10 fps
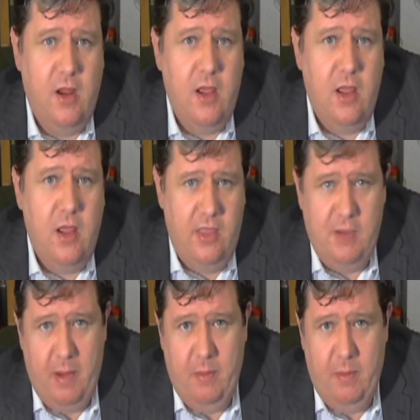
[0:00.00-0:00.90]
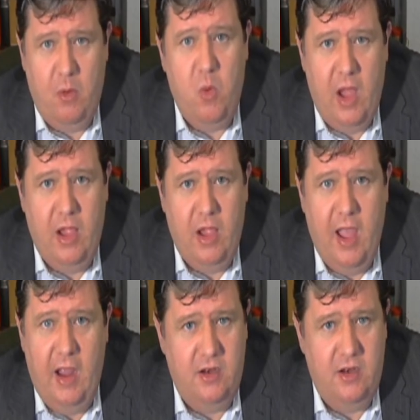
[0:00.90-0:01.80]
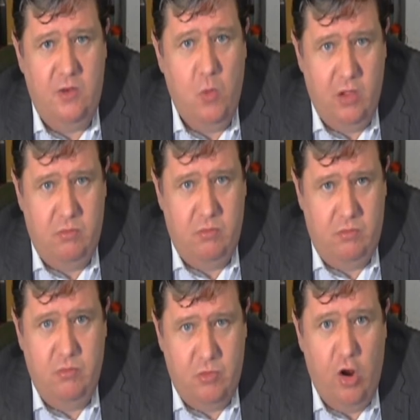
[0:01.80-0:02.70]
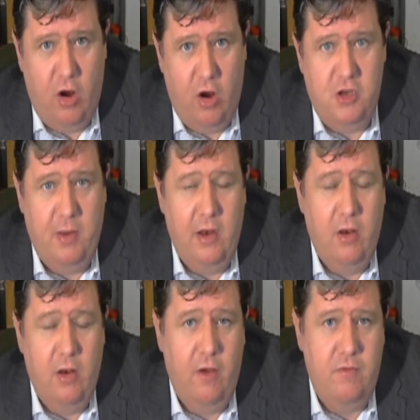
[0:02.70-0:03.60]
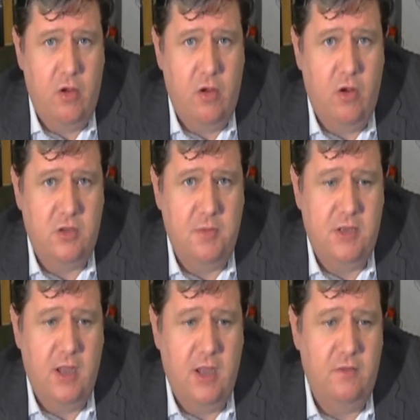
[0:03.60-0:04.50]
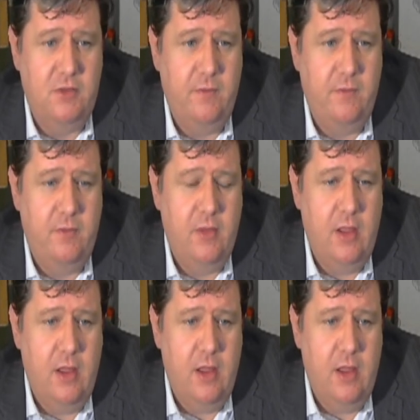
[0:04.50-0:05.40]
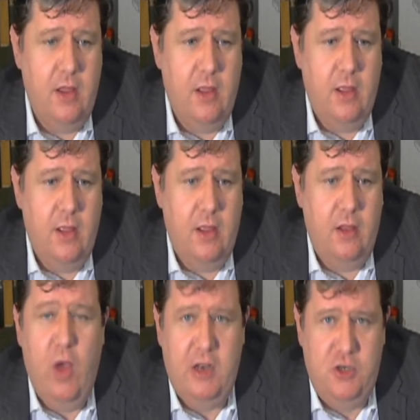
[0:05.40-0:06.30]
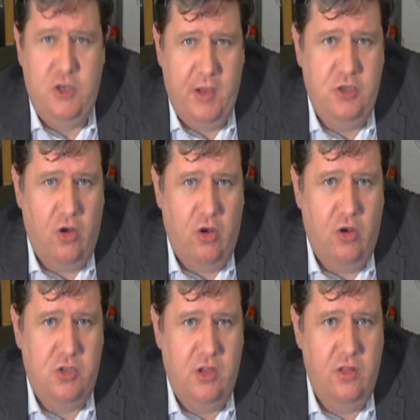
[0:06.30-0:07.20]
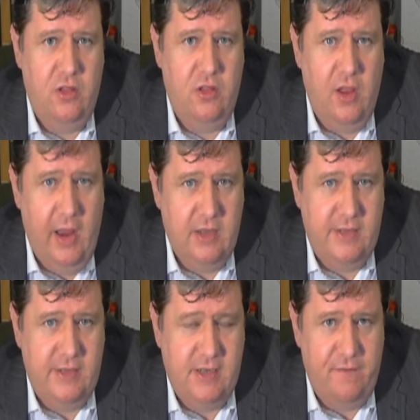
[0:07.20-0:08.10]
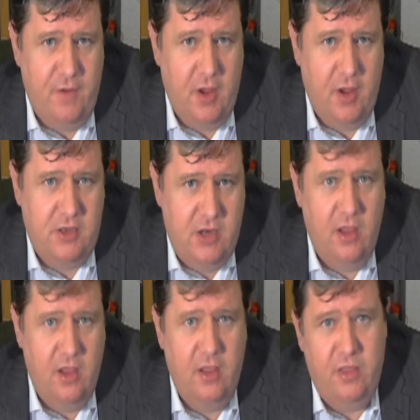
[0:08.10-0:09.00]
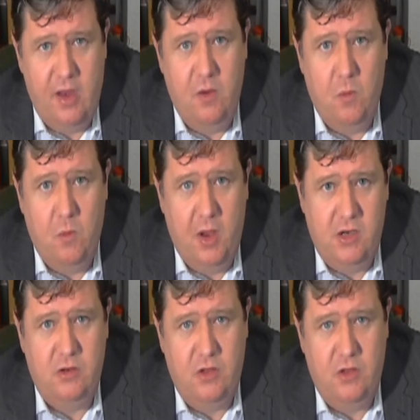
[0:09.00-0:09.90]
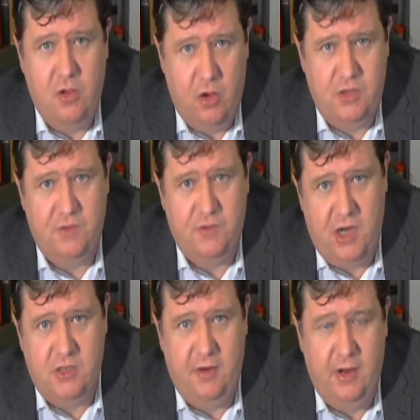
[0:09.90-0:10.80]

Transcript: These people were well guided and well knowledgeable in law, of course, themselves. You had to exhaust the legal system first, then you went to the Courts of Chancery.